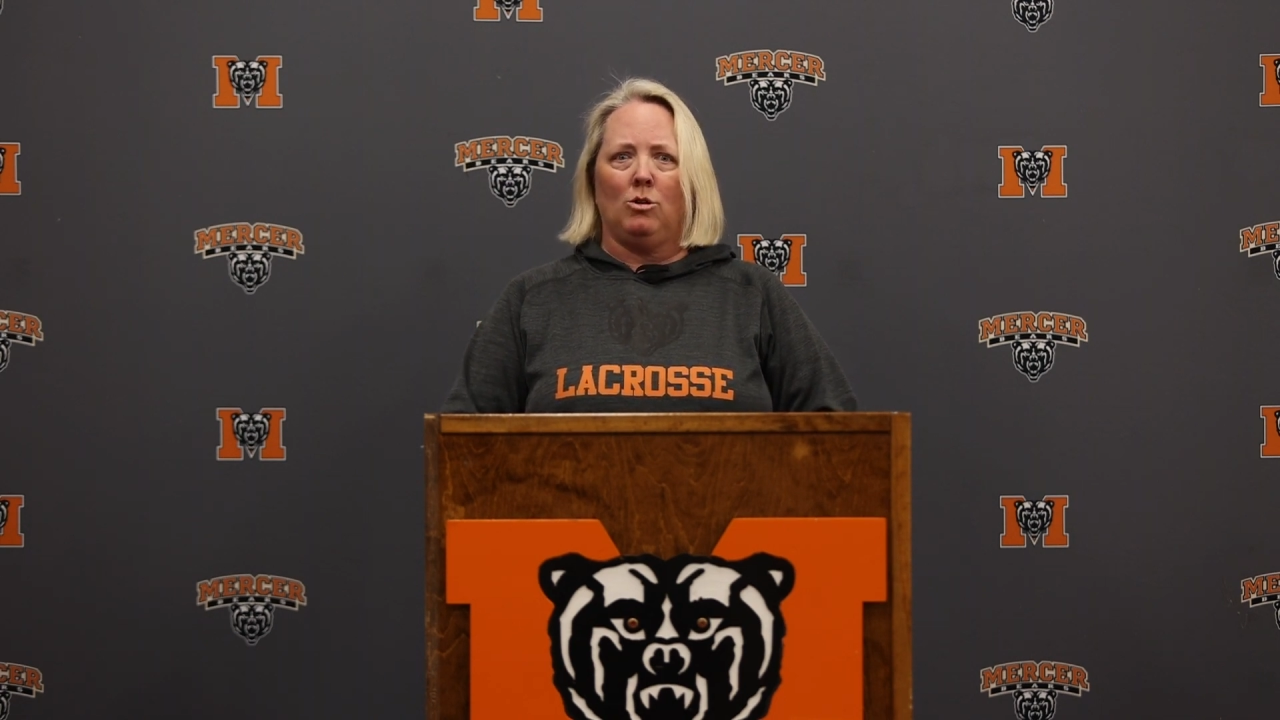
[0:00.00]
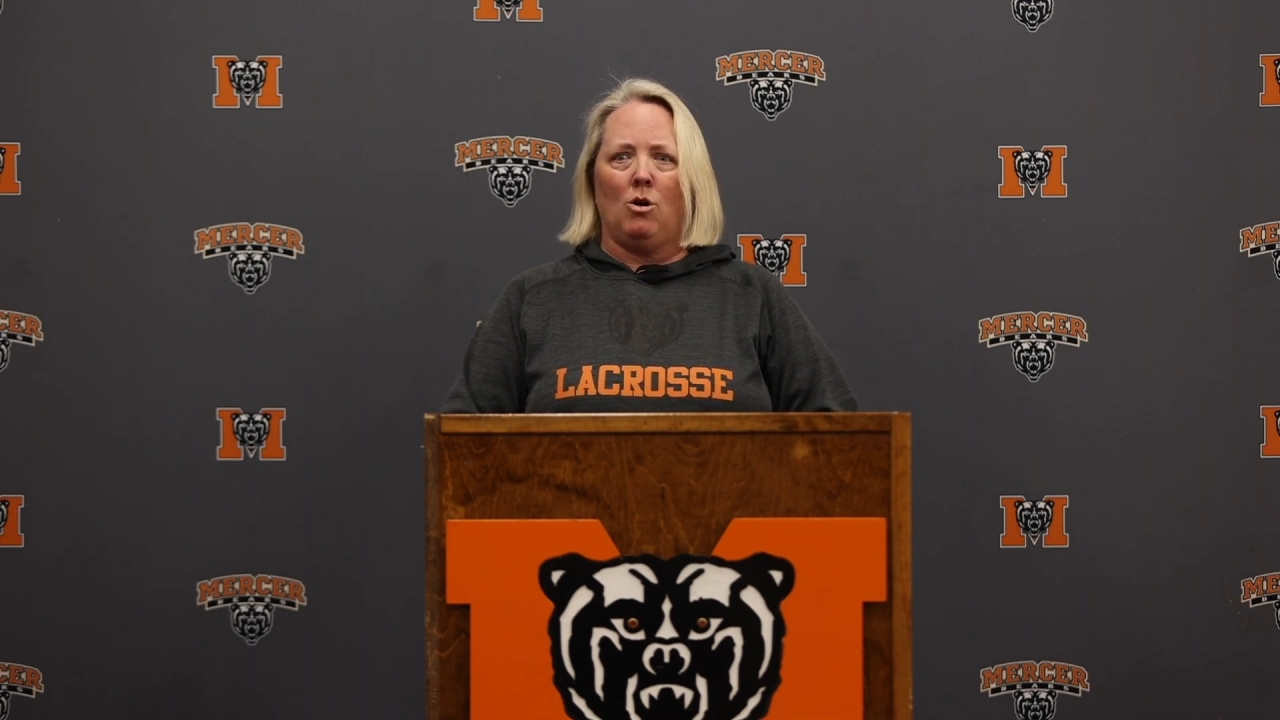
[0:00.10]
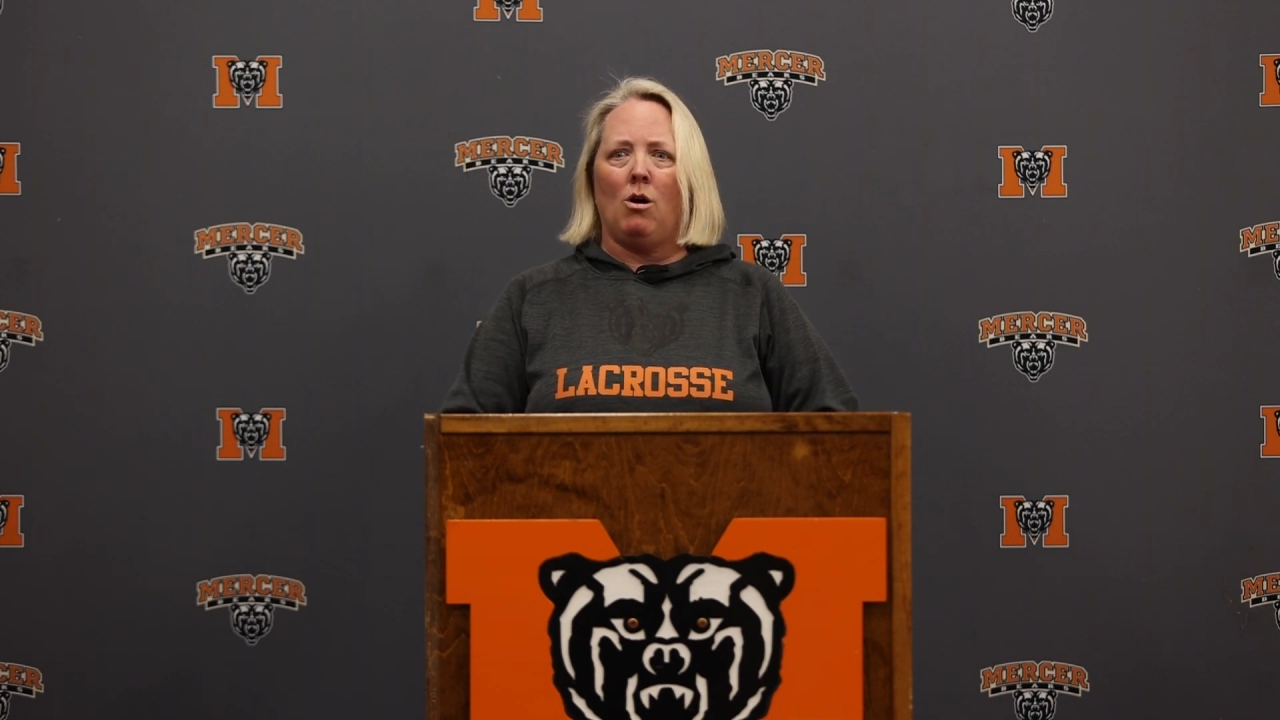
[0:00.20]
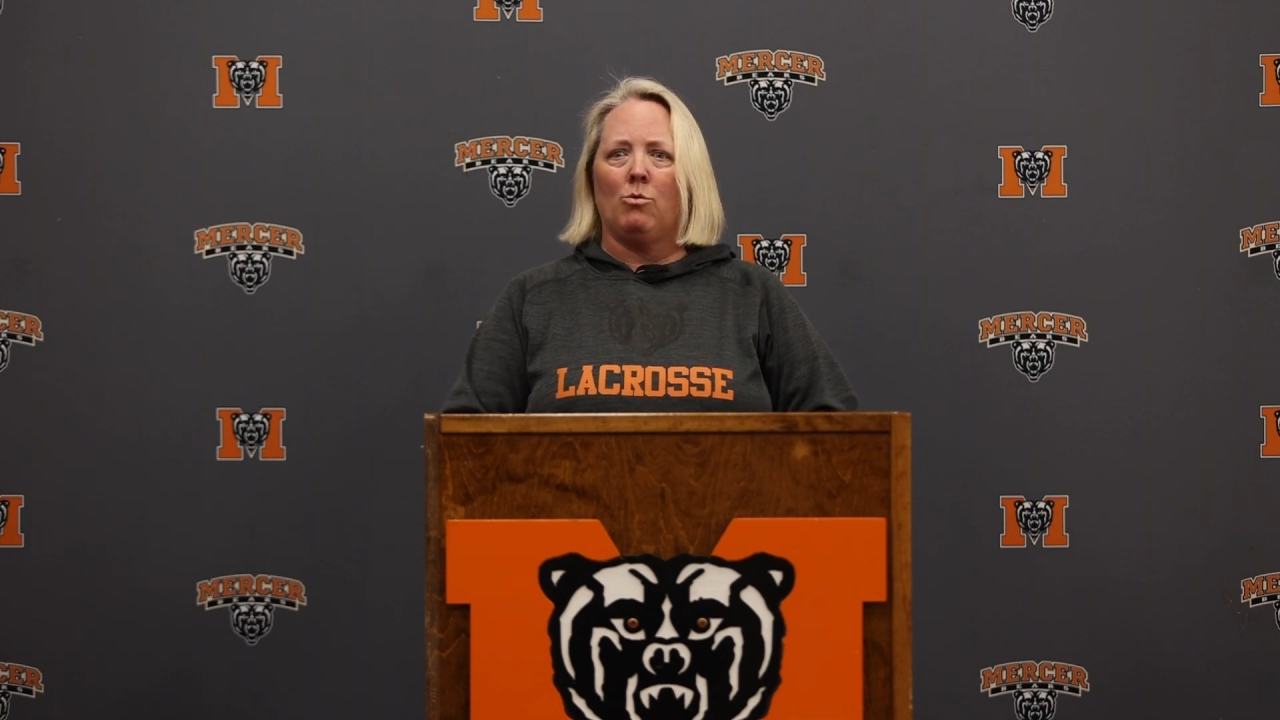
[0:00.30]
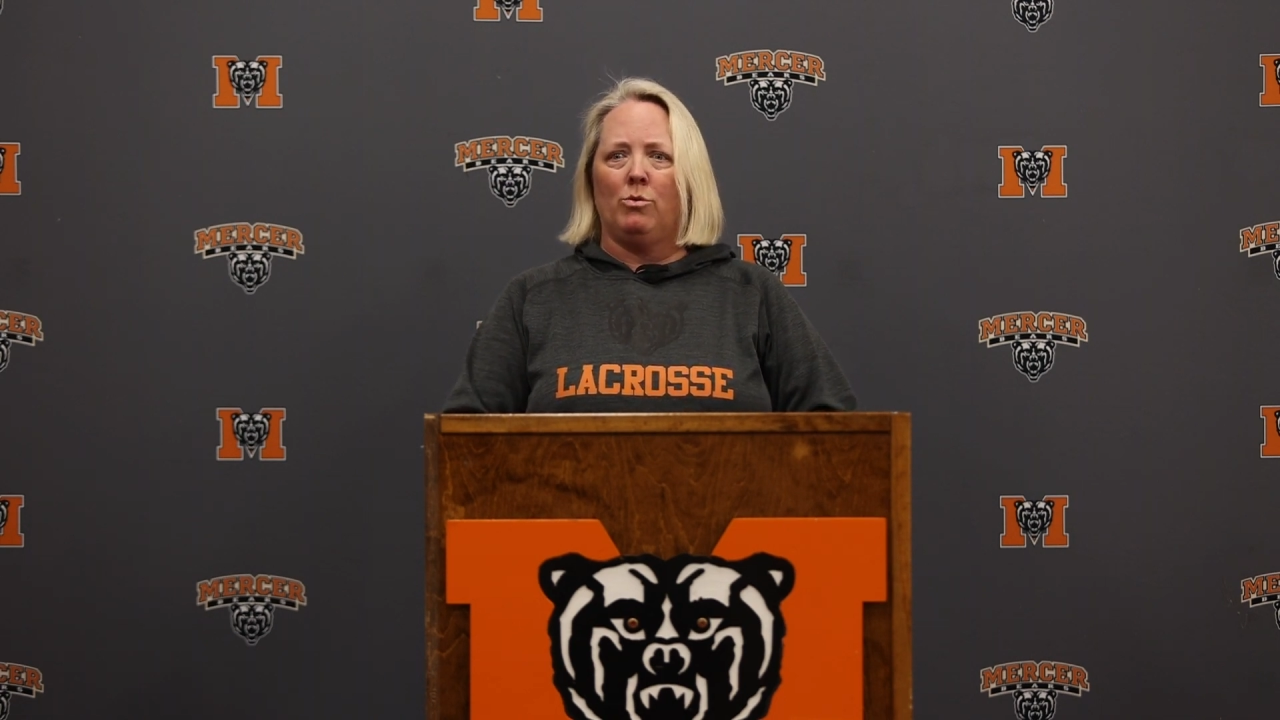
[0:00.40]

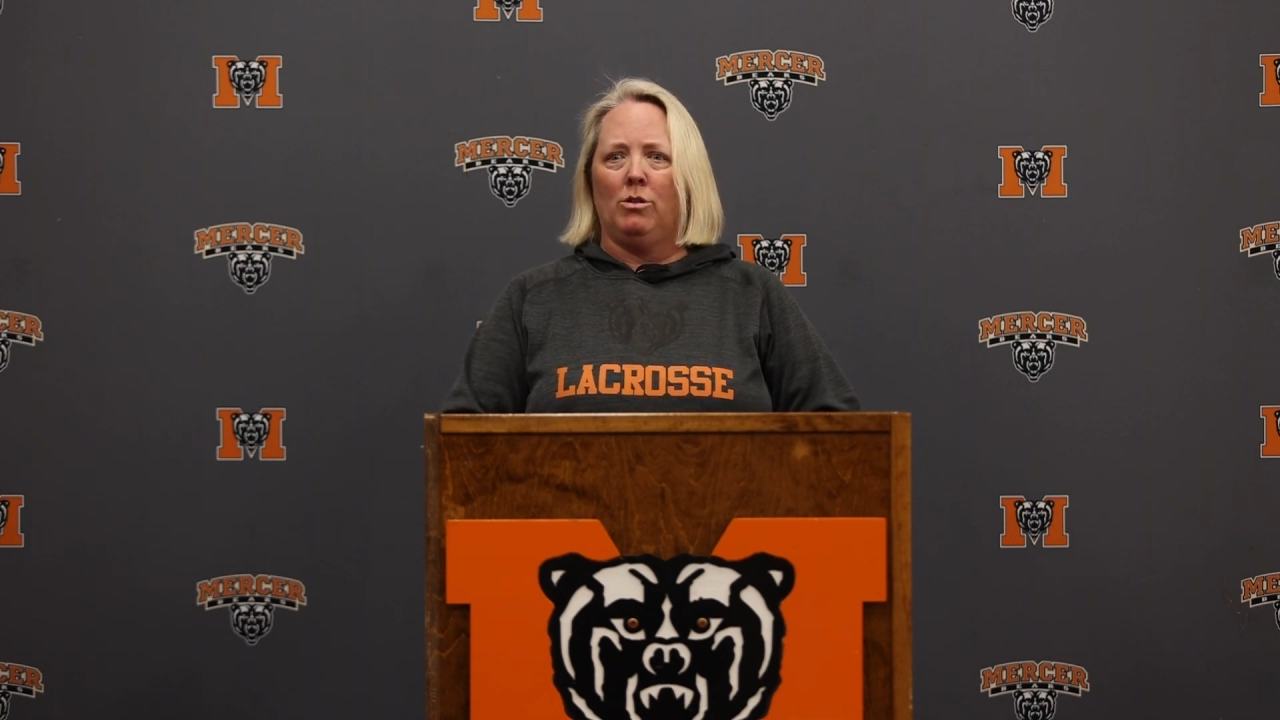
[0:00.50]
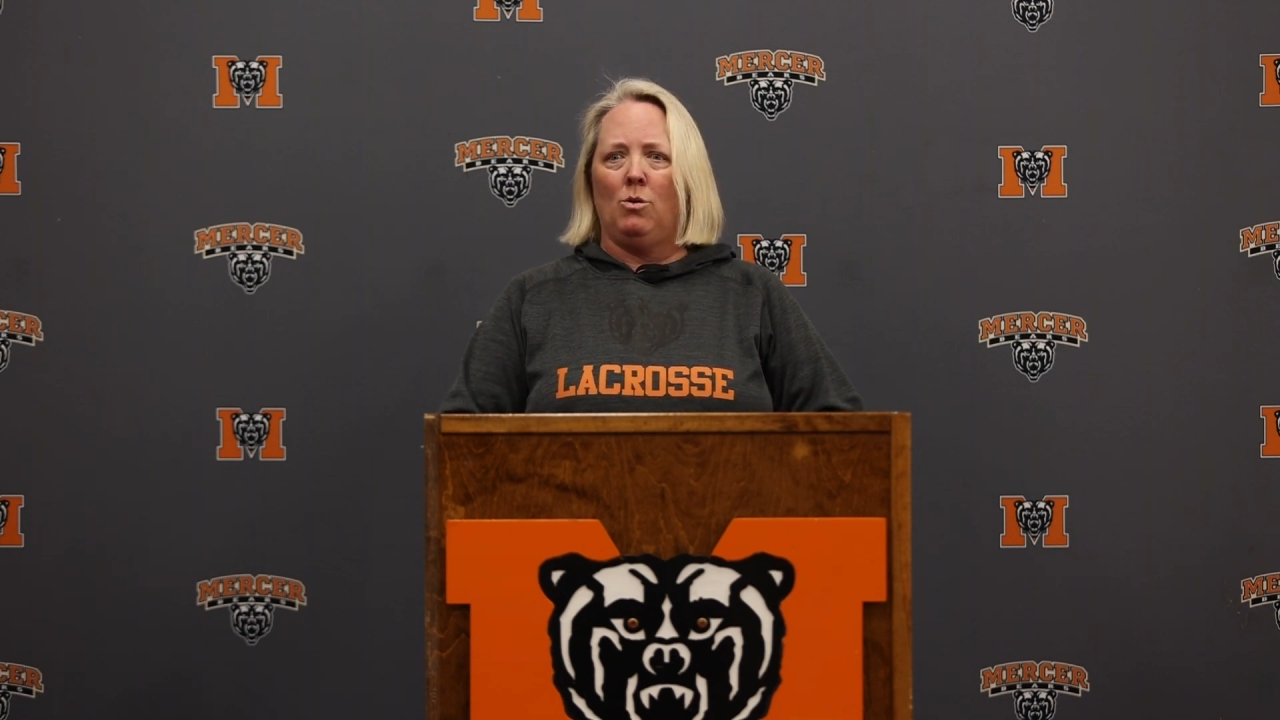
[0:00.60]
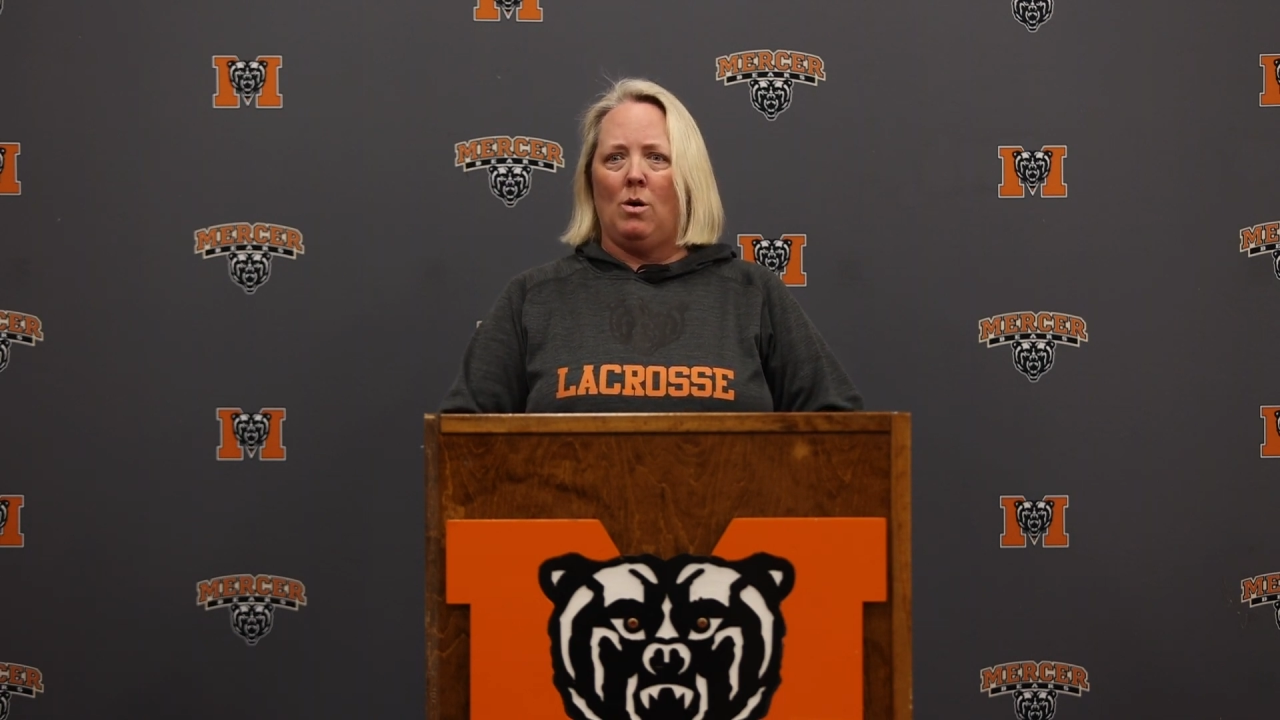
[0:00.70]
along really